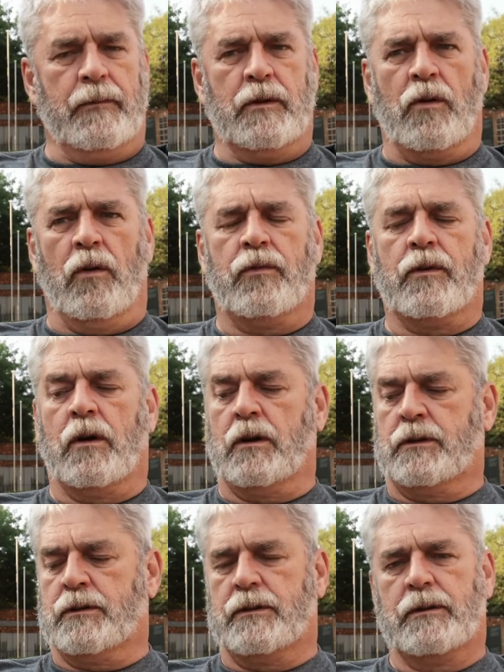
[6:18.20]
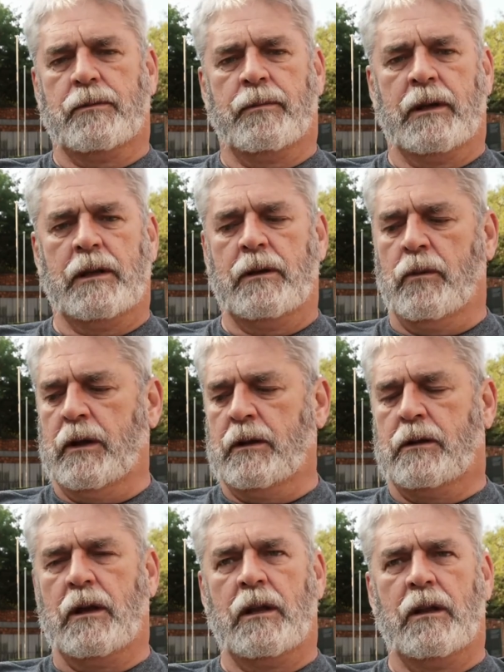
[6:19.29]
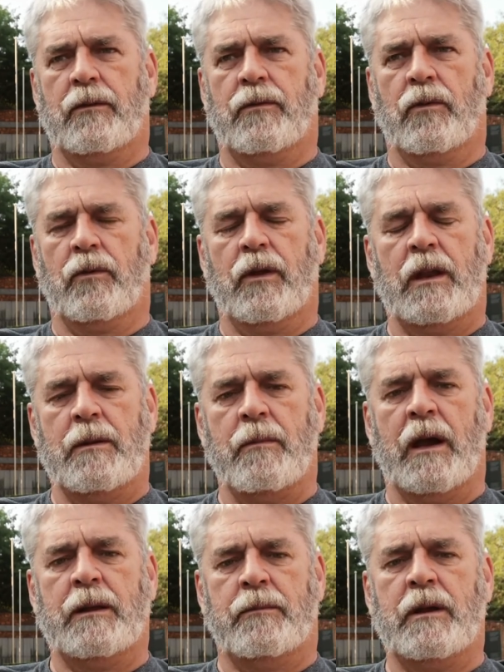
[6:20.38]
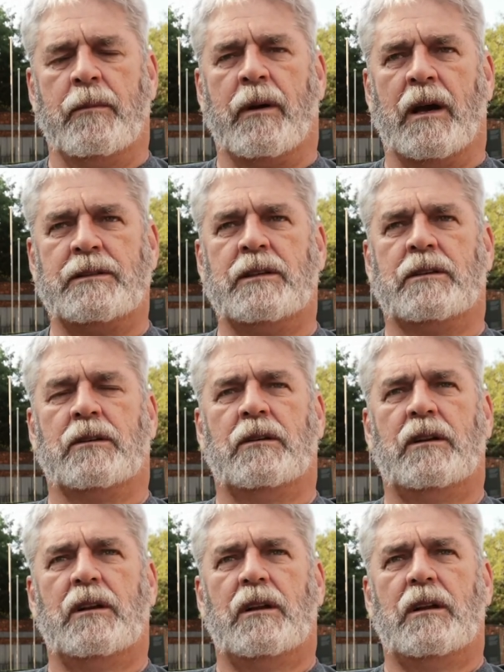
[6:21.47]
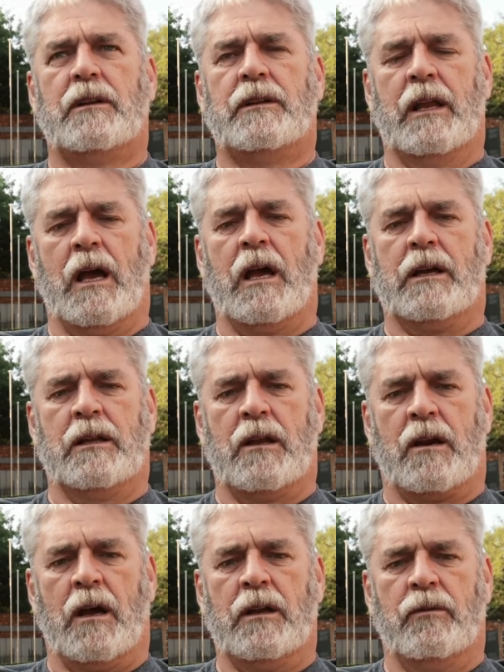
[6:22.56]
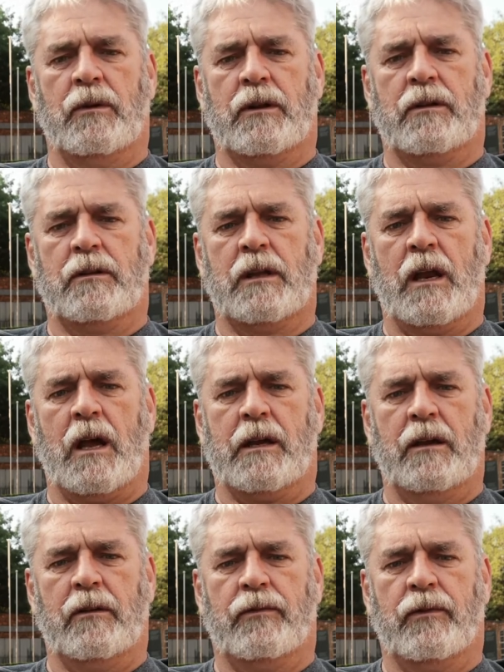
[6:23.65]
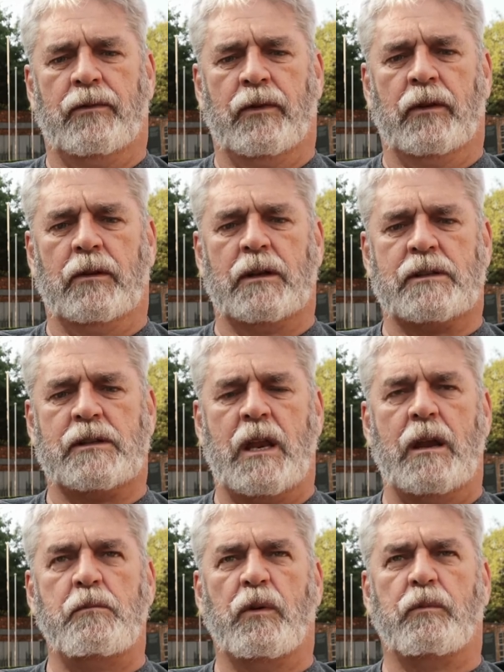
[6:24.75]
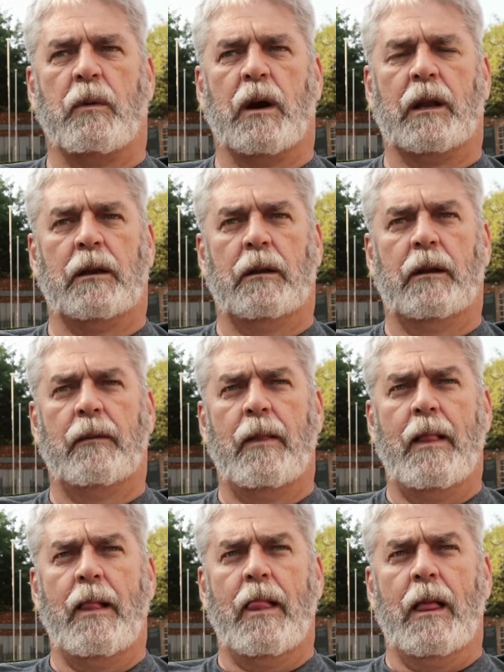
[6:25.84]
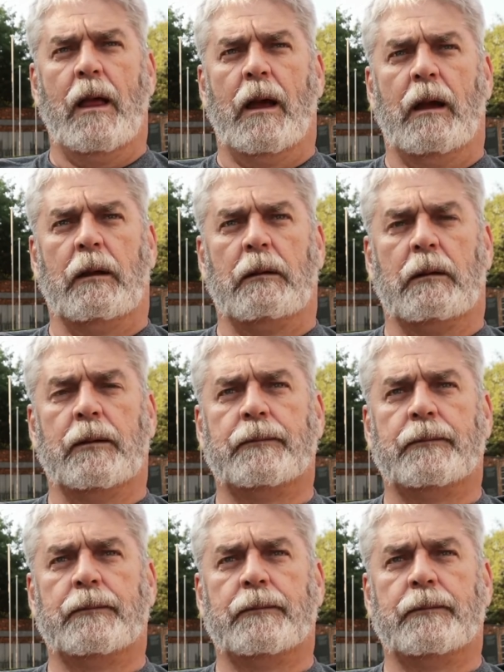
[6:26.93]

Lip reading: golf carts, but he went and forth and he made me a bicycle that I can ride with, that I can fulfill this dream of mine. And